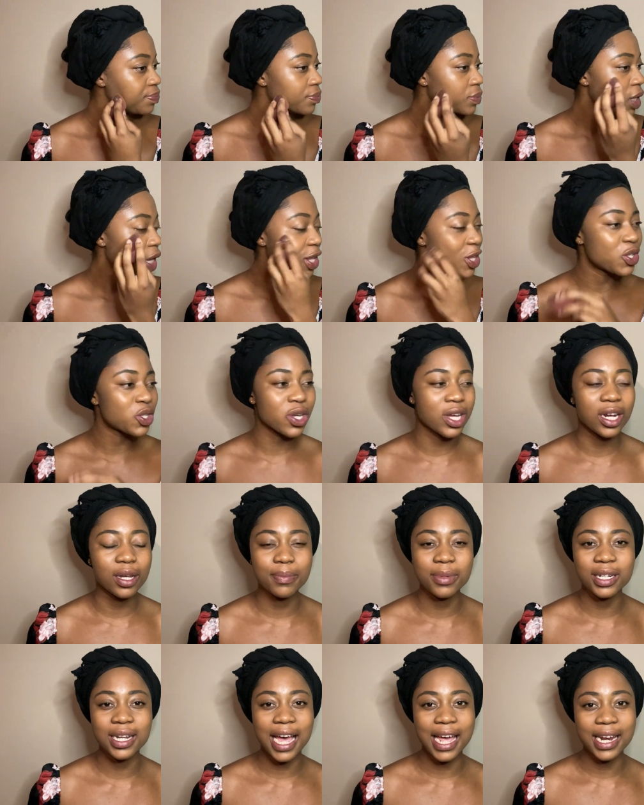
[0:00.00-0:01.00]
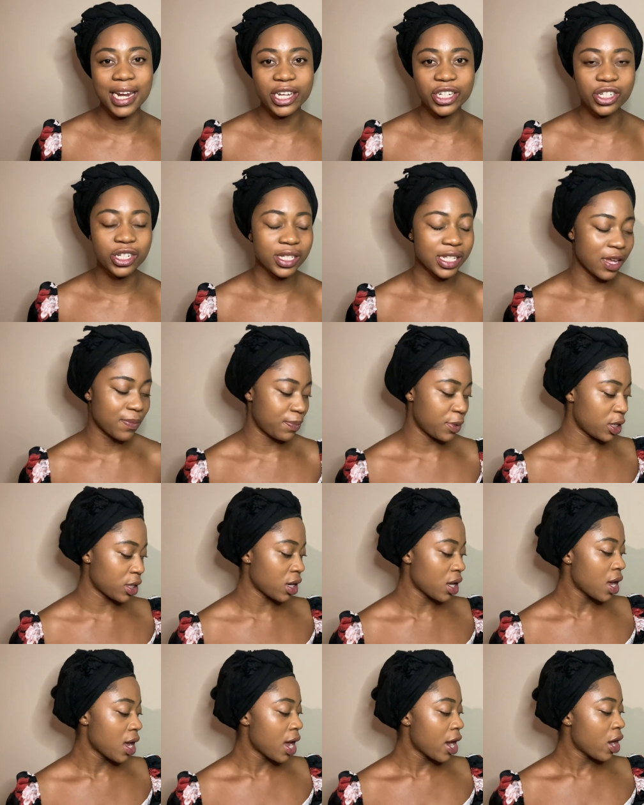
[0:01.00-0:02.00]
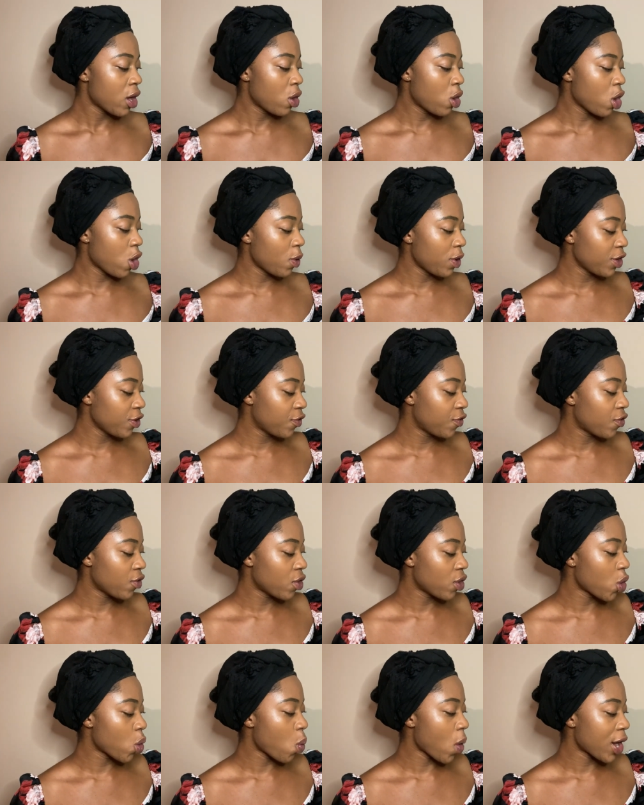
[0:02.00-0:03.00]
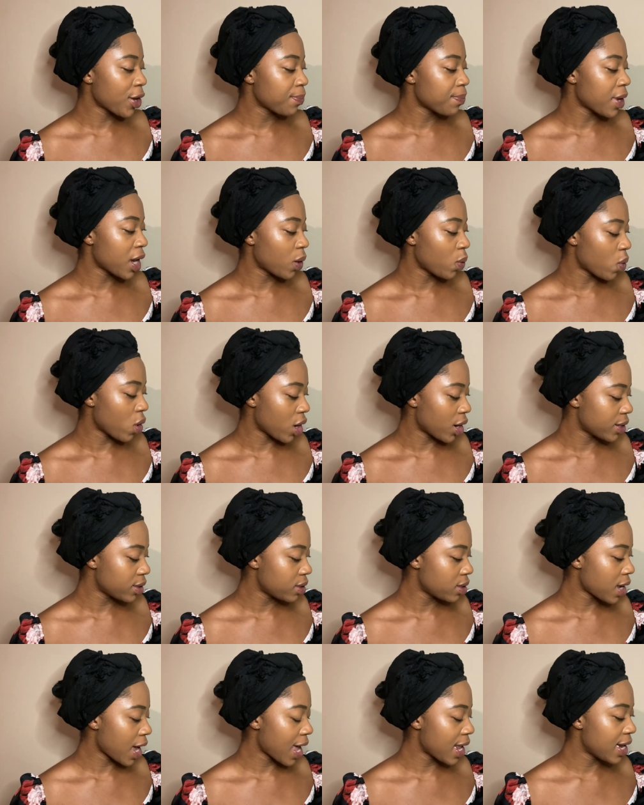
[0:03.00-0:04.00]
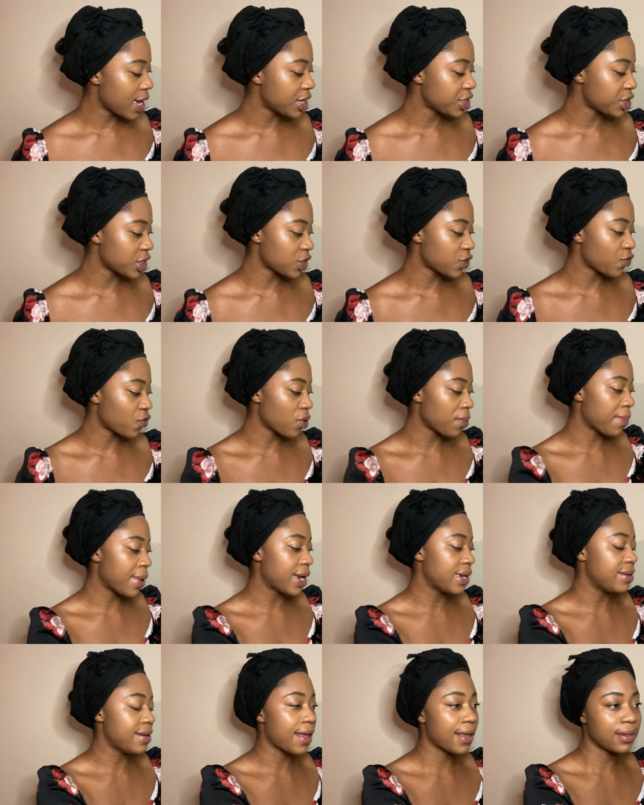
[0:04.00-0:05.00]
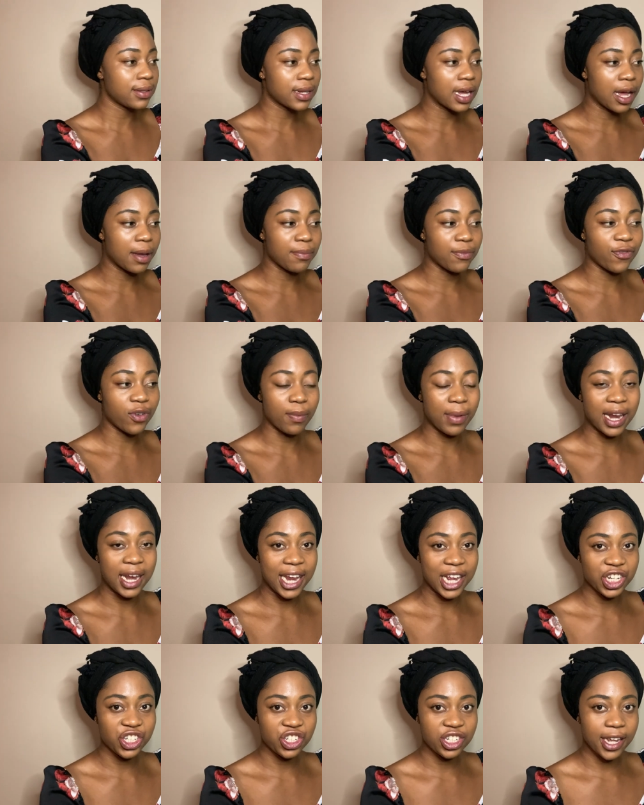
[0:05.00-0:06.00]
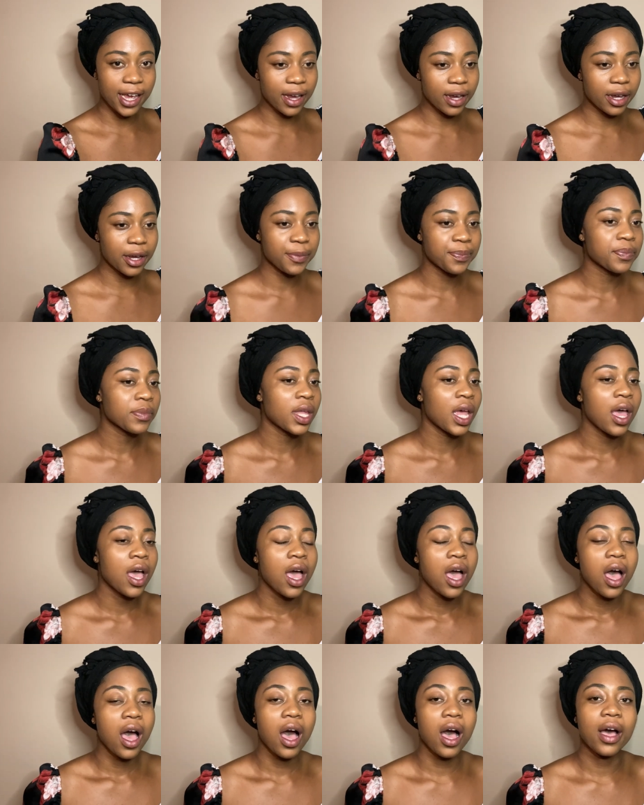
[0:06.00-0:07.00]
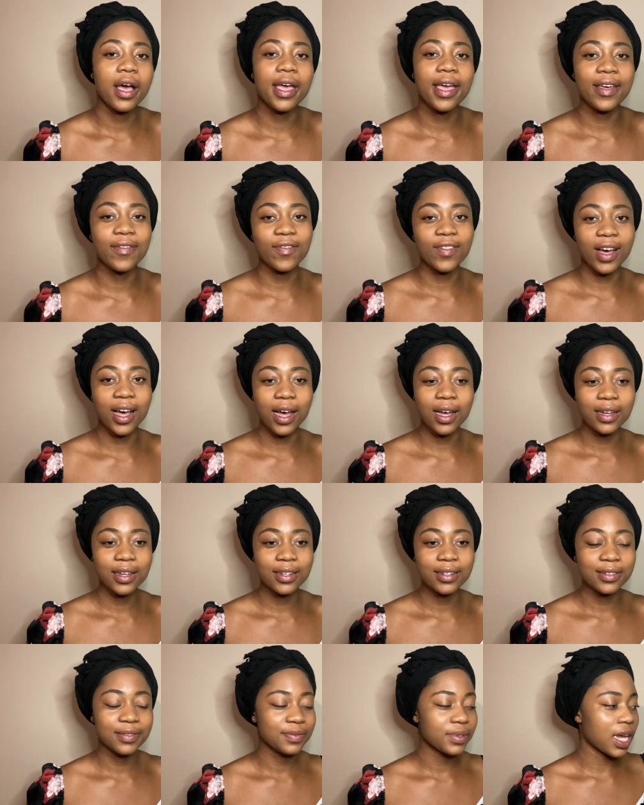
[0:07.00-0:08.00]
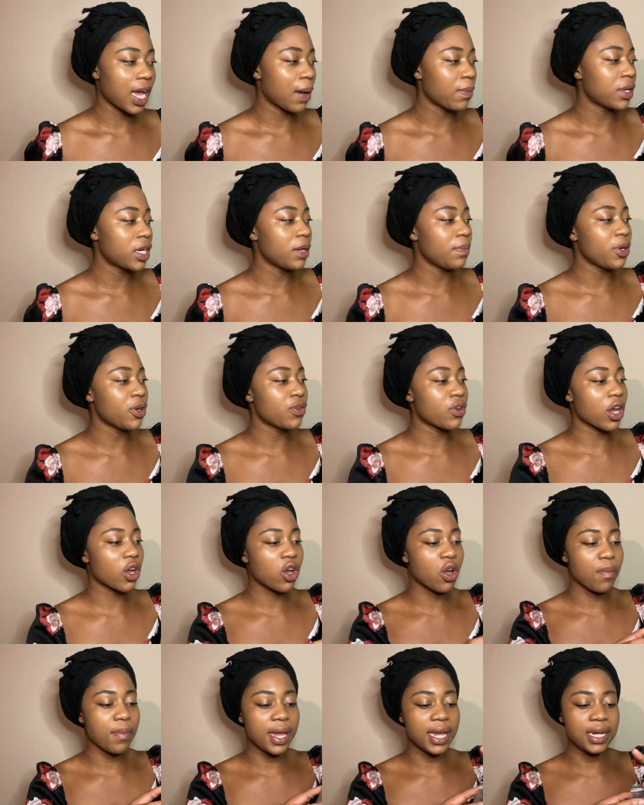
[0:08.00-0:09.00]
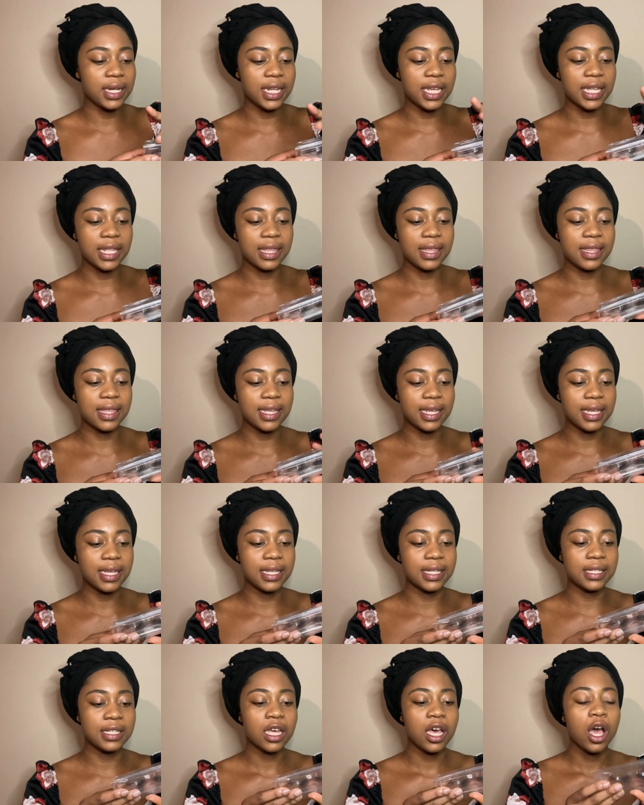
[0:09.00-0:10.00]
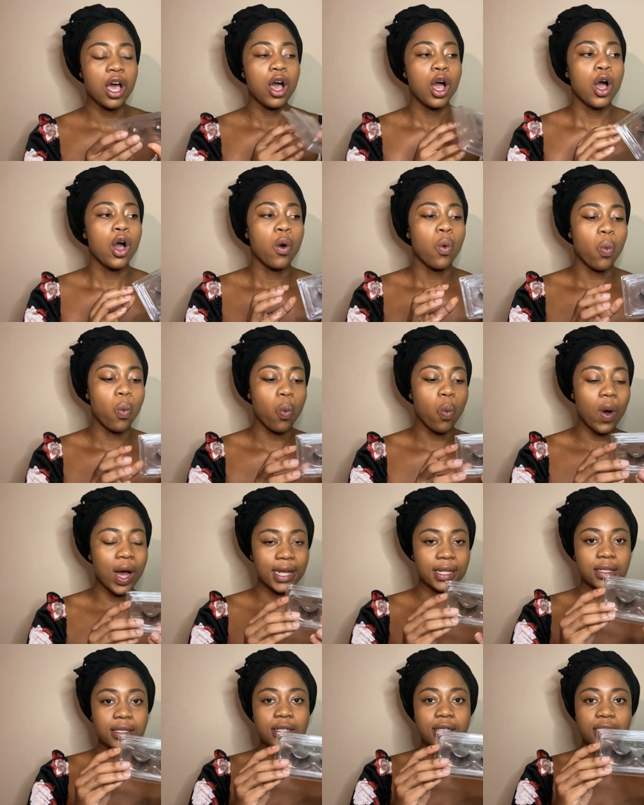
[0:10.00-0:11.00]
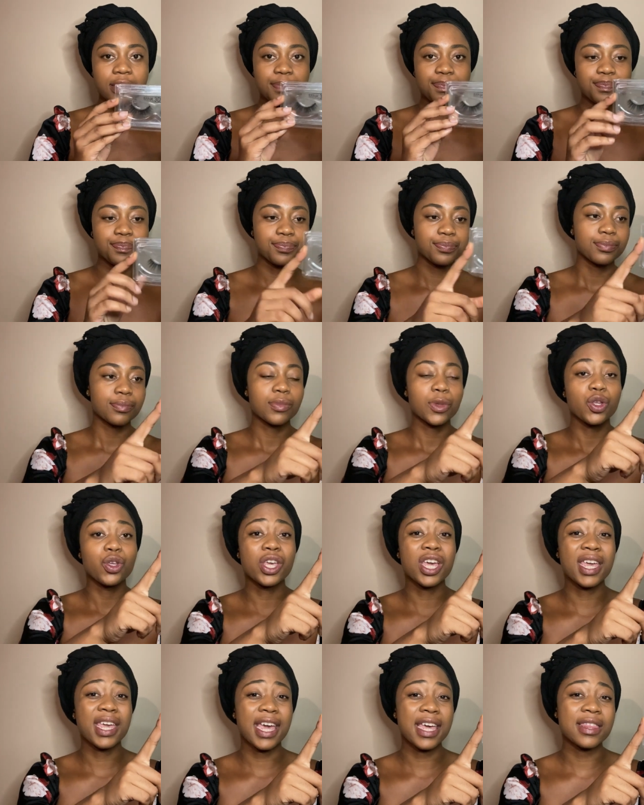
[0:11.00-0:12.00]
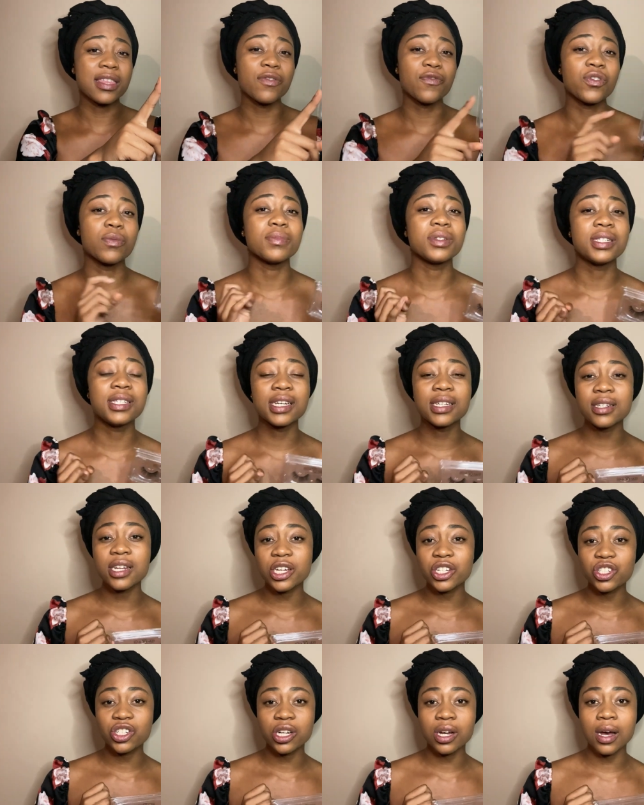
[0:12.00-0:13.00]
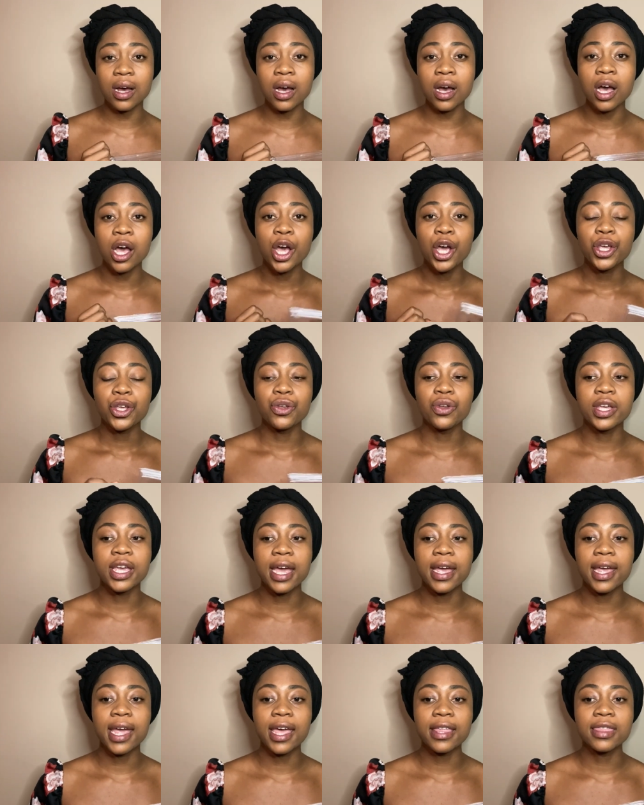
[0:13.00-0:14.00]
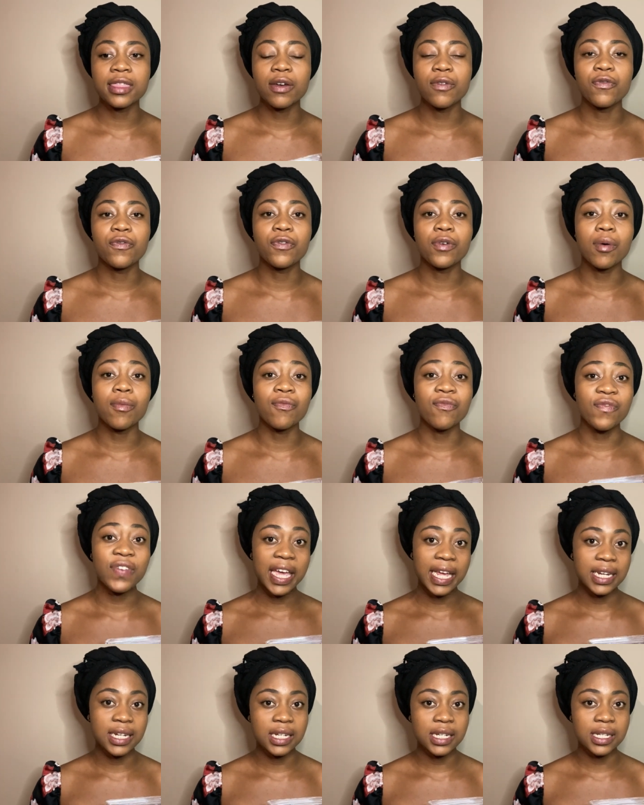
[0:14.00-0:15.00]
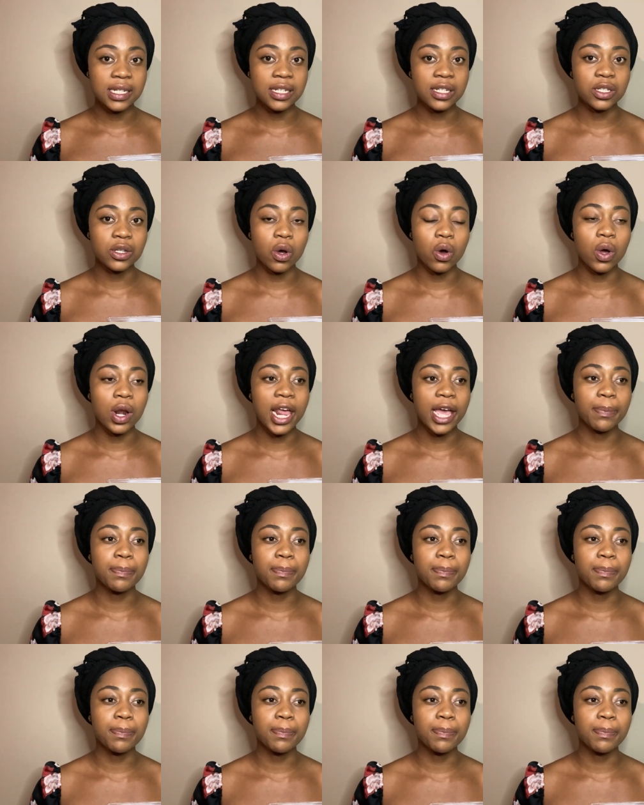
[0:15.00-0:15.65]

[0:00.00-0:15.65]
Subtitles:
installable eyelashes. I've been going for one by one eyelashes from my lash deck. However, I'm going to be recommending these ones. You can get them from Signature, you can get them from vendors or like